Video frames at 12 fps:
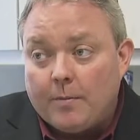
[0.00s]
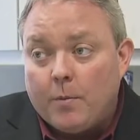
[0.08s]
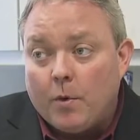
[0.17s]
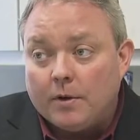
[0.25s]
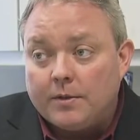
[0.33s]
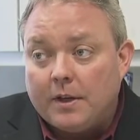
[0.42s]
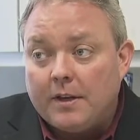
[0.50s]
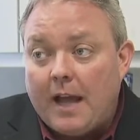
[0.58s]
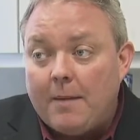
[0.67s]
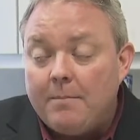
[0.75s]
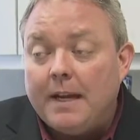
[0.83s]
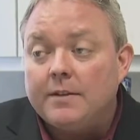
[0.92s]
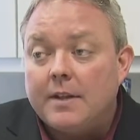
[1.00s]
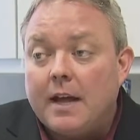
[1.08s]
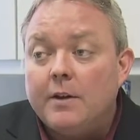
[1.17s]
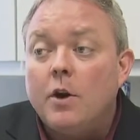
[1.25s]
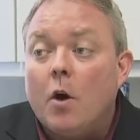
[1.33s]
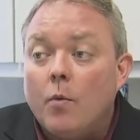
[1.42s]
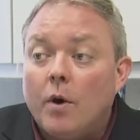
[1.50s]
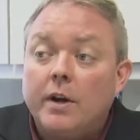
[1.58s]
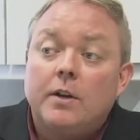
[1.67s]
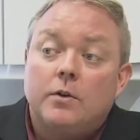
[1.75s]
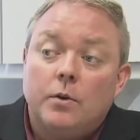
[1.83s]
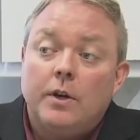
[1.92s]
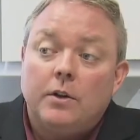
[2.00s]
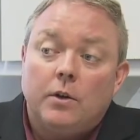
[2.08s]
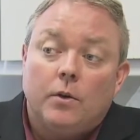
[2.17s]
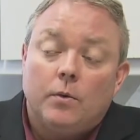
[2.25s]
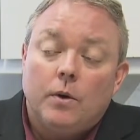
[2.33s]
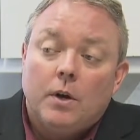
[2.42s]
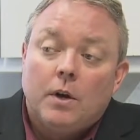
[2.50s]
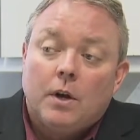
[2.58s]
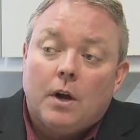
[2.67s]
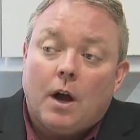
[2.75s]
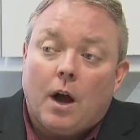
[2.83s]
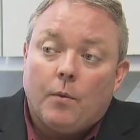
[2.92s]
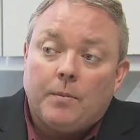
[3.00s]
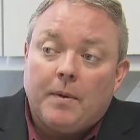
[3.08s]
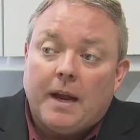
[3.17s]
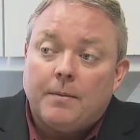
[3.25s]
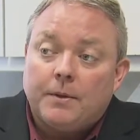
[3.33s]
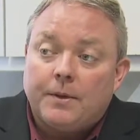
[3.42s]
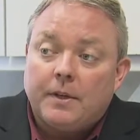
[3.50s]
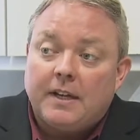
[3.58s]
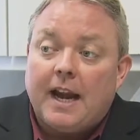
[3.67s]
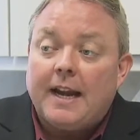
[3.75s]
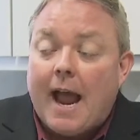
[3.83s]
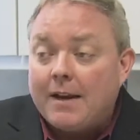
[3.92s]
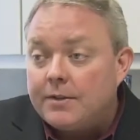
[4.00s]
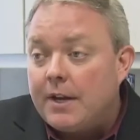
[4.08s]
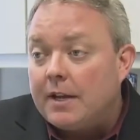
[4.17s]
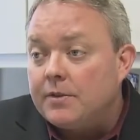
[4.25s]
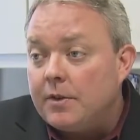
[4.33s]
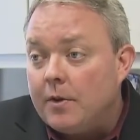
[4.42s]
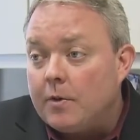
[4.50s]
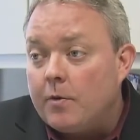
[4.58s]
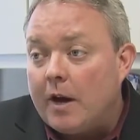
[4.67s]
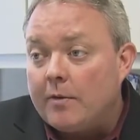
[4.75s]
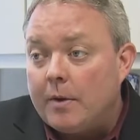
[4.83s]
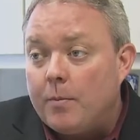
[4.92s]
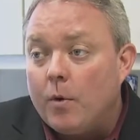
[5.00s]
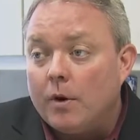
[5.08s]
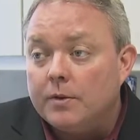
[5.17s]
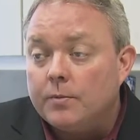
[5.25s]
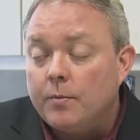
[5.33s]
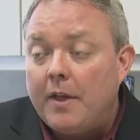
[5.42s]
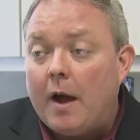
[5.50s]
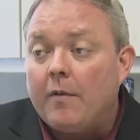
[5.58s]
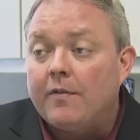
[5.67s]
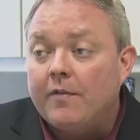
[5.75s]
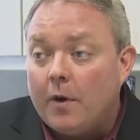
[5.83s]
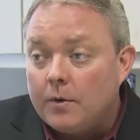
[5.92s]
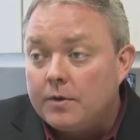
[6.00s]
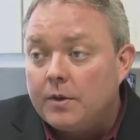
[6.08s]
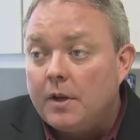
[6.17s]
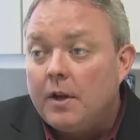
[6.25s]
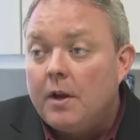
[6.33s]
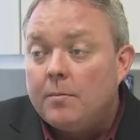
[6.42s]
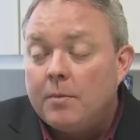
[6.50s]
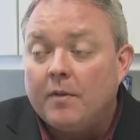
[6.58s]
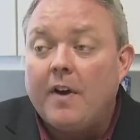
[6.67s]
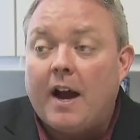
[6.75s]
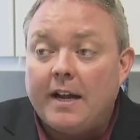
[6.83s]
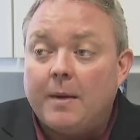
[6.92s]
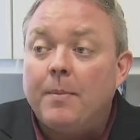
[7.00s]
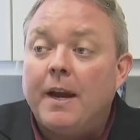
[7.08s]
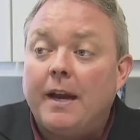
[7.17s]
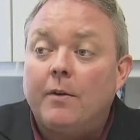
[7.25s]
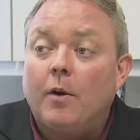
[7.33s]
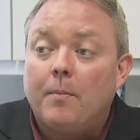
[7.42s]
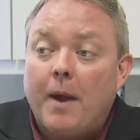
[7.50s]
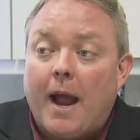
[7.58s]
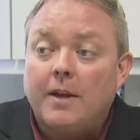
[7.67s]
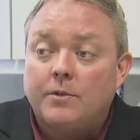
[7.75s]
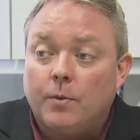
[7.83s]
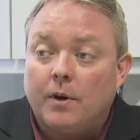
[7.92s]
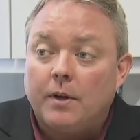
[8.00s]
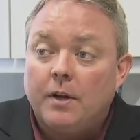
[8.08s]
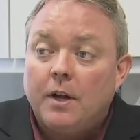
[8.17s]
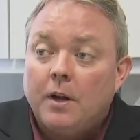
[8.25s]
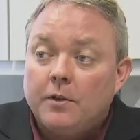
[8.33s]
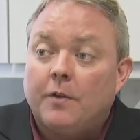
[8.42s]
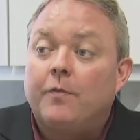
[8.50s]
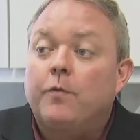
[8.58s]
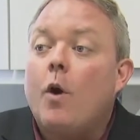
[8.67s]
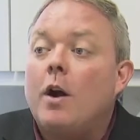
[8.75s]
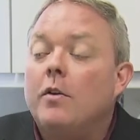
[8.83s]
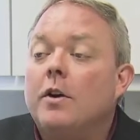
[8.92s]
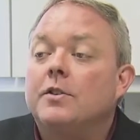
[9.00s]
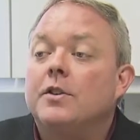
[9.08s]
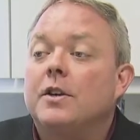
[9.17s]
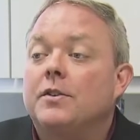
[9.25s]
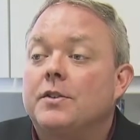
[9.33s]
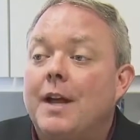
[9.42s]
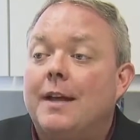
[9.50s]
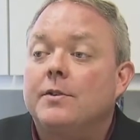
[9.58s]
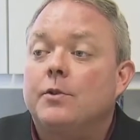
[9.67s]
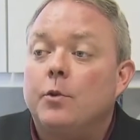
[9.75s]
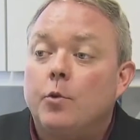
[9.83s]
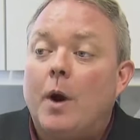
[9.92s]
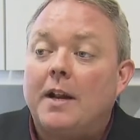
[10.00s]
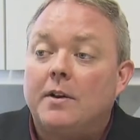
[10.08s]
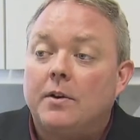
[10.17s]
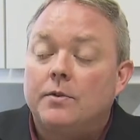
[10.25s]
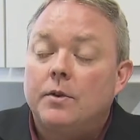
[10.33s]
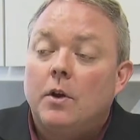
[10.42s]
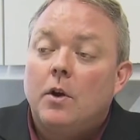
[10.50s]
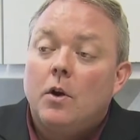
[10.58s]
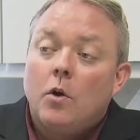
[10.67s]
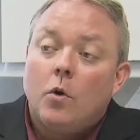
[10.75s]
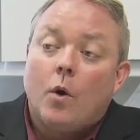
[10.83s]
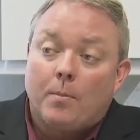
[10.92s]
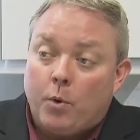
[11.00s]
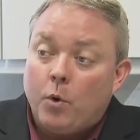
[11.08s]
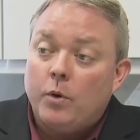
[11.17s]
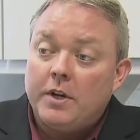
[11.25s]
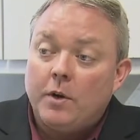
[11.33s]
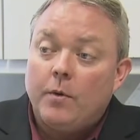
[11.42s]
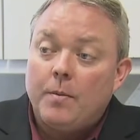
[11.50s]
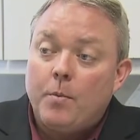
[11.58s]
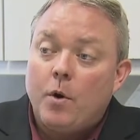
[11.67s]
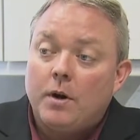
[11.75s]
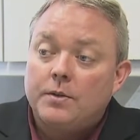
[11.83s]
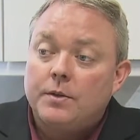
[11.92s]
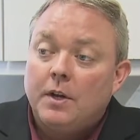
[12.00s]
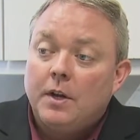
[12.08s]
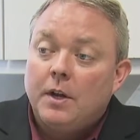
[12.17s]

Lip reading: reports. And that means that no one, including you, would be able to gain access to your credit reports without first providing a PIN or a password. The fraud alert just says to creditors who are pulling your reports,